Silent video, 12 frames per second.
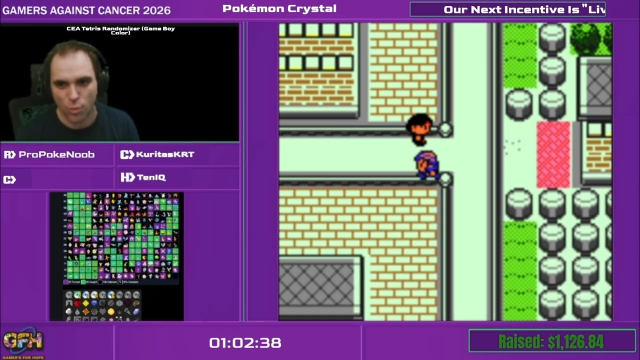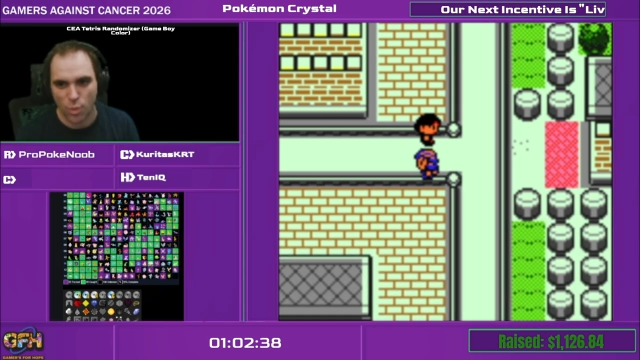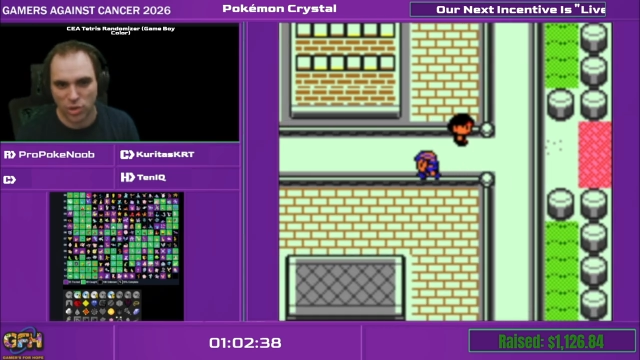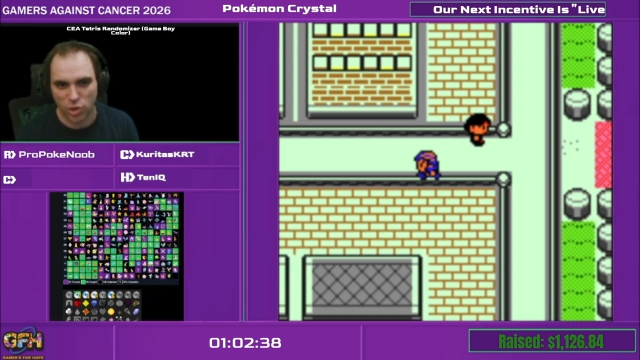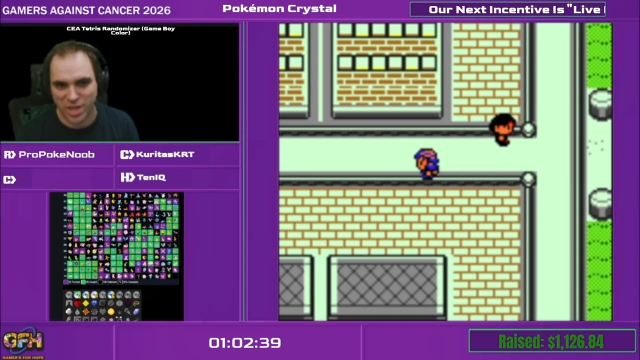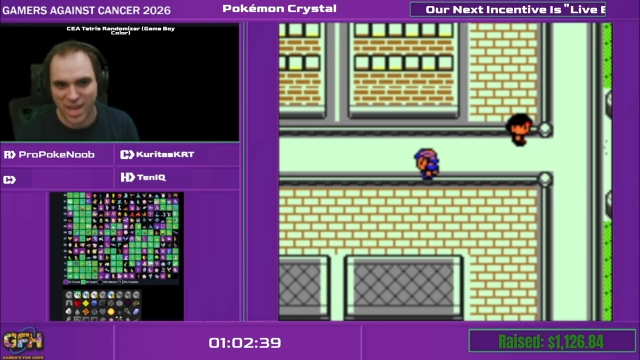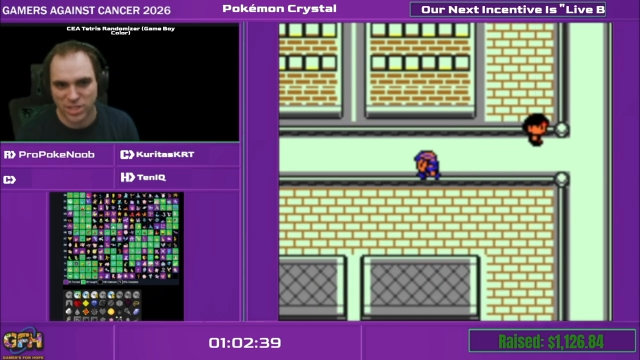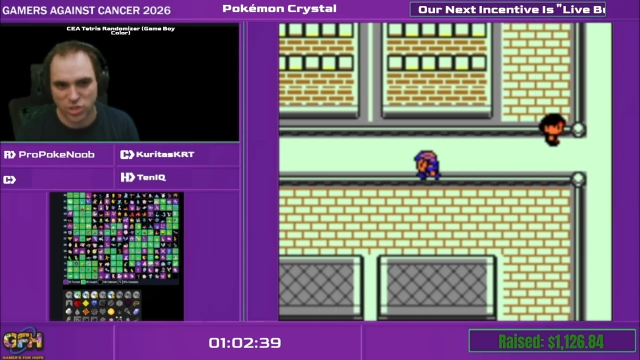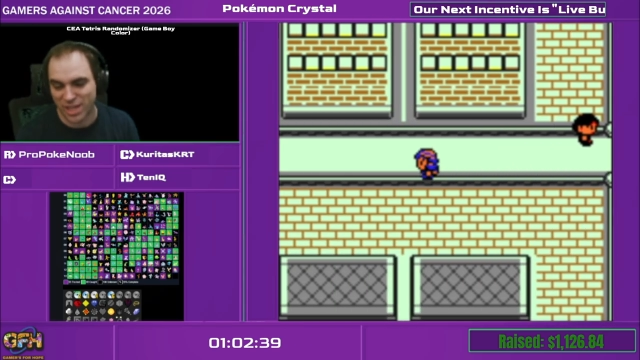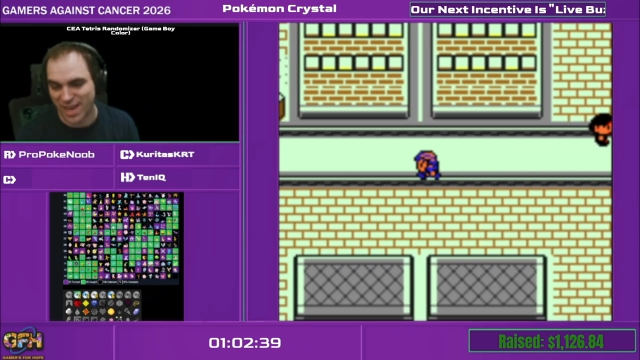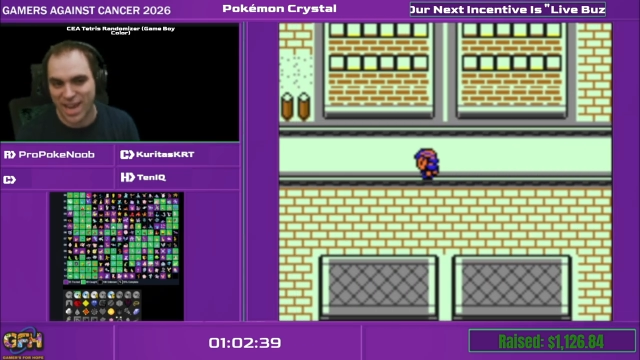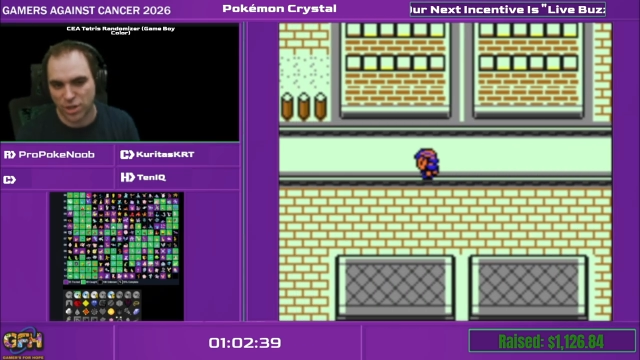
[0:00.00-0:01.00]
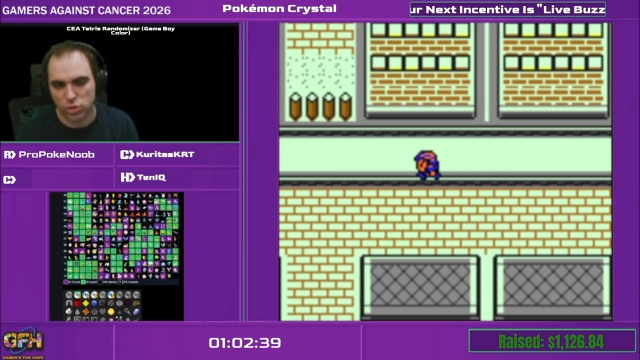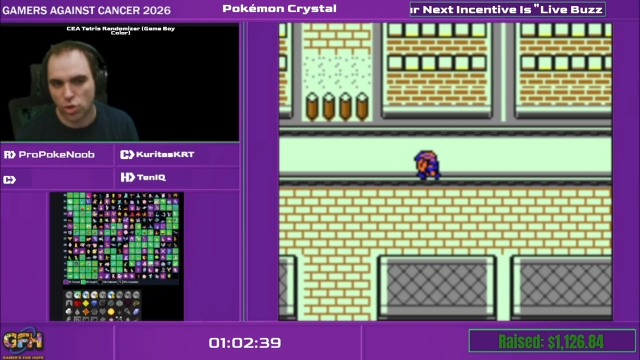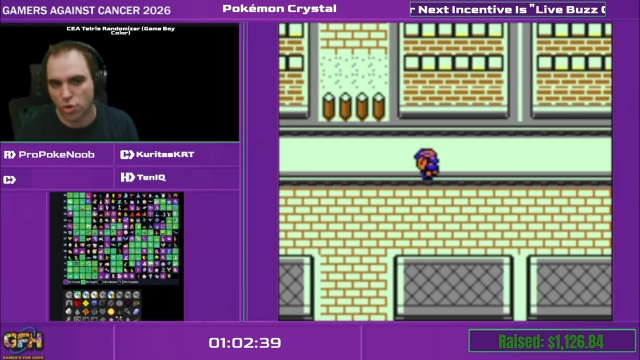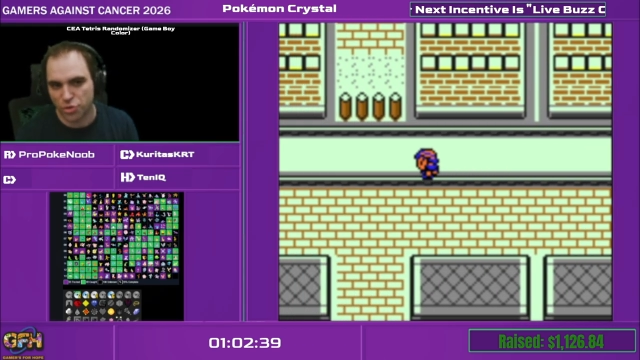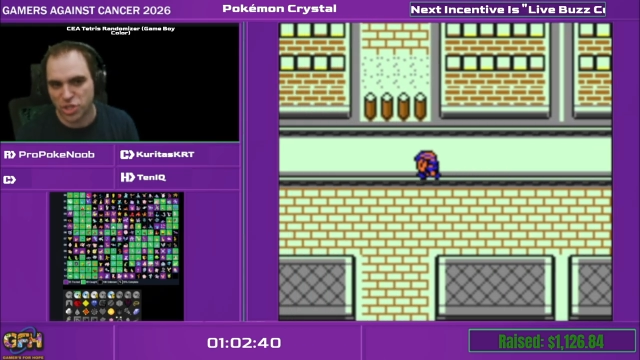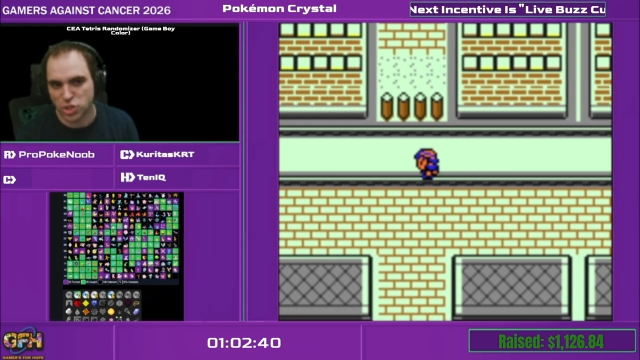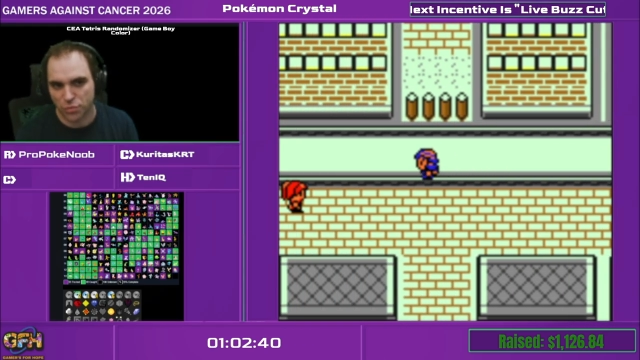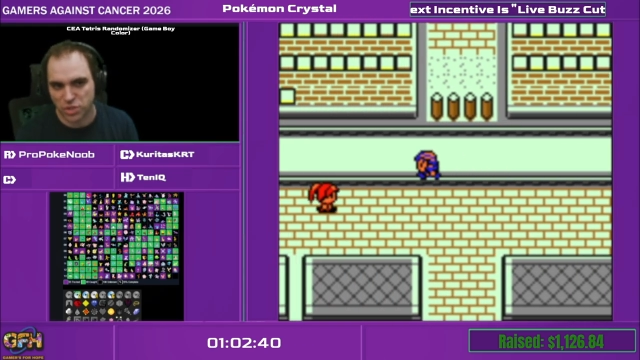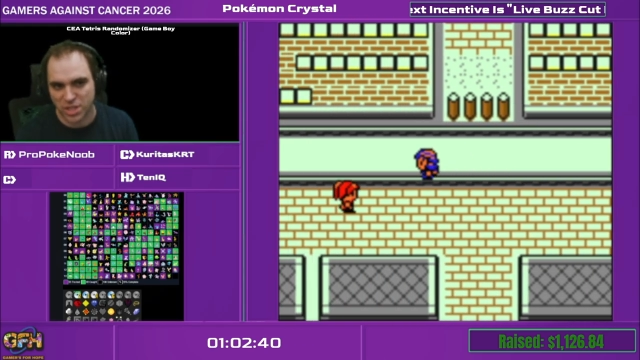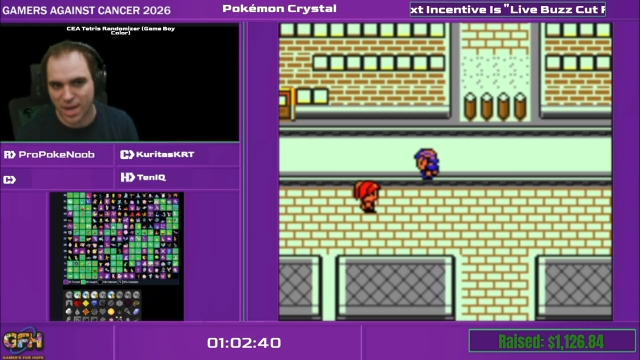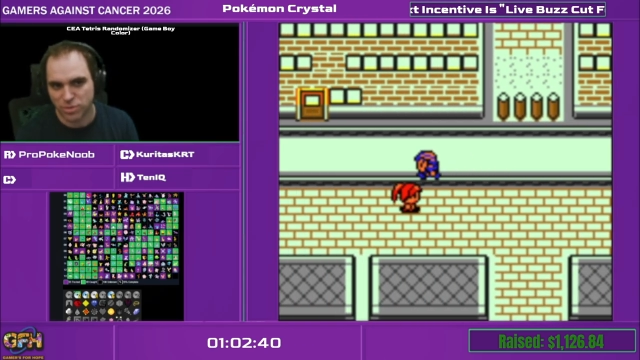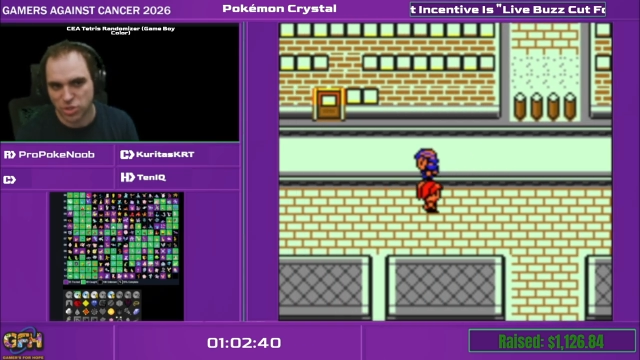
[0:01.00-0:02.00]
when looking at, so like I had to learn this over
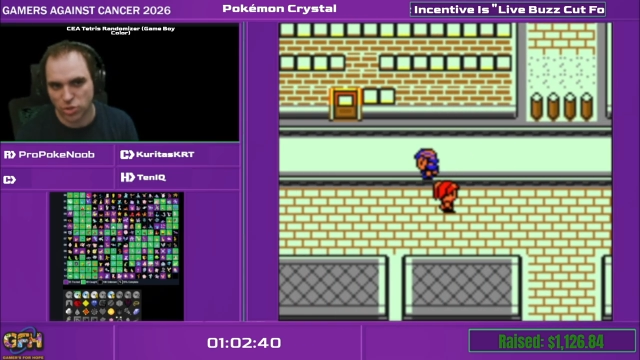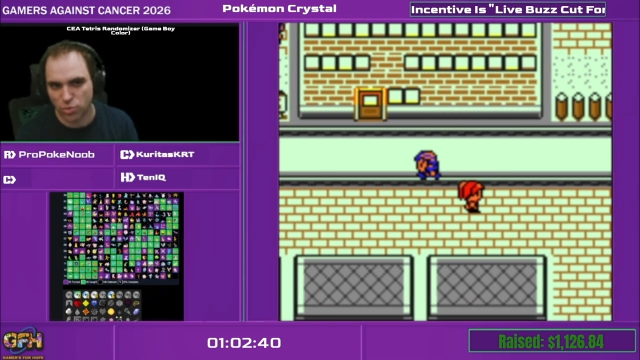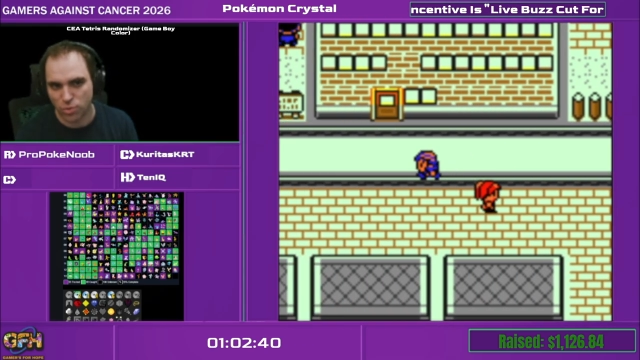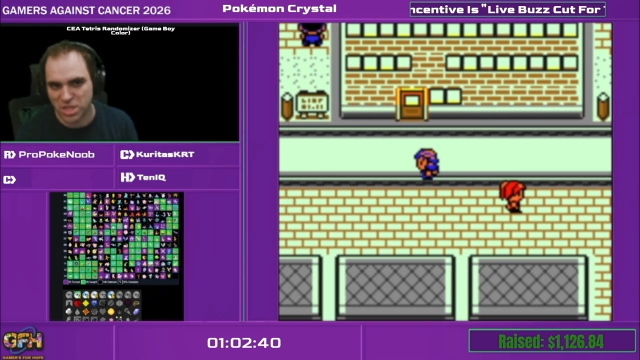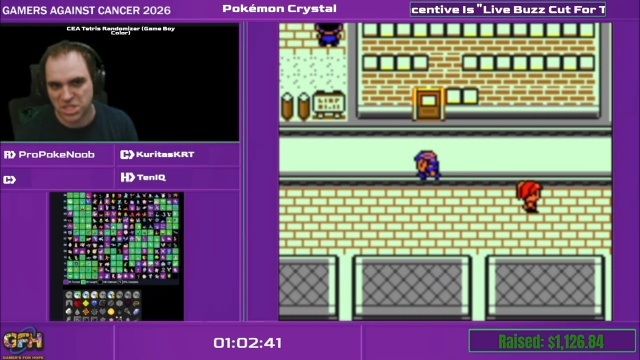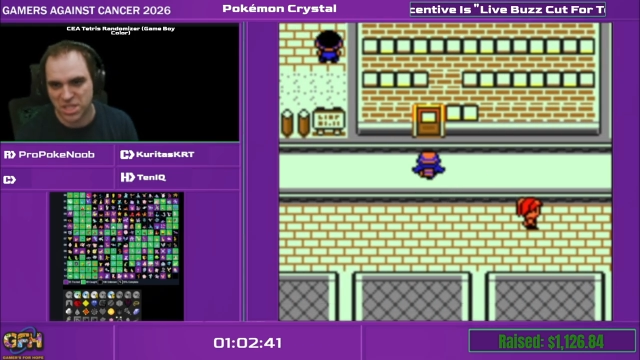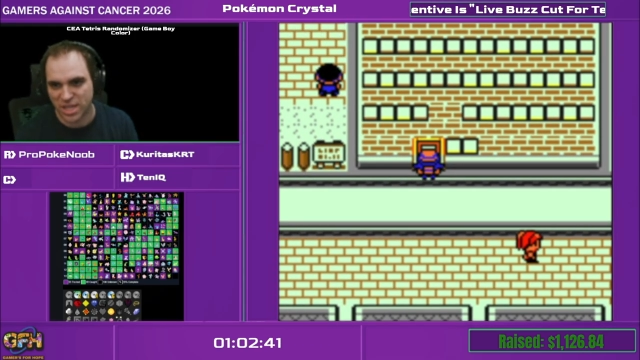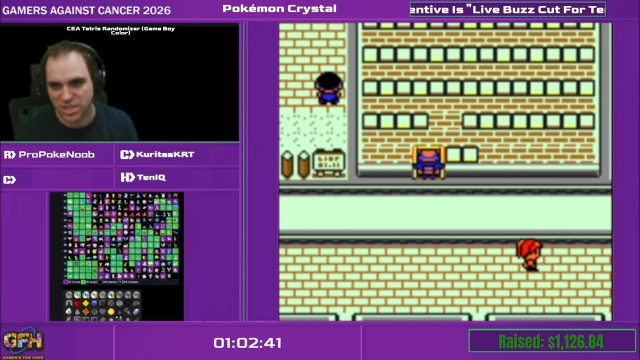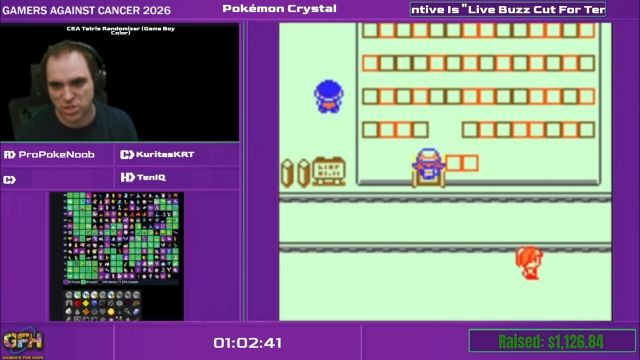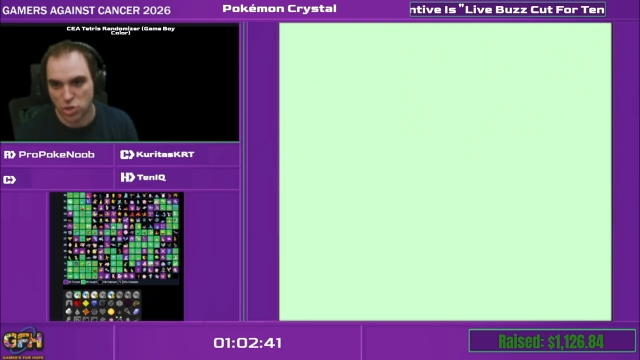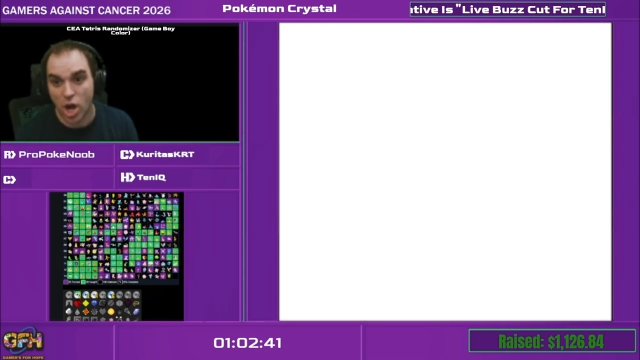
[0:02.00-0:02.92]
time too, as